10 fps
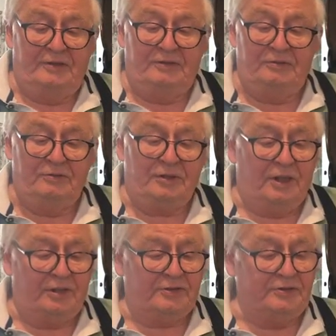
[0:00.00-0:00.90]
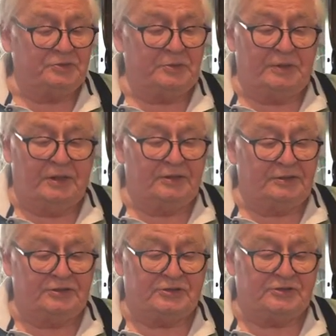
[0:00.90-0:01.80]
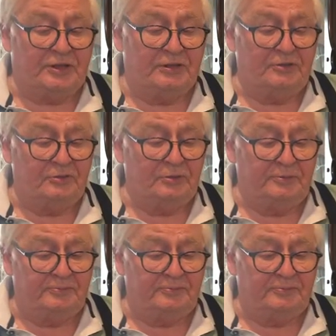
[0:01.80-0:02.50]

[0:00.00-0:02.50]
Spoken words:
you gardeners will like this as I do.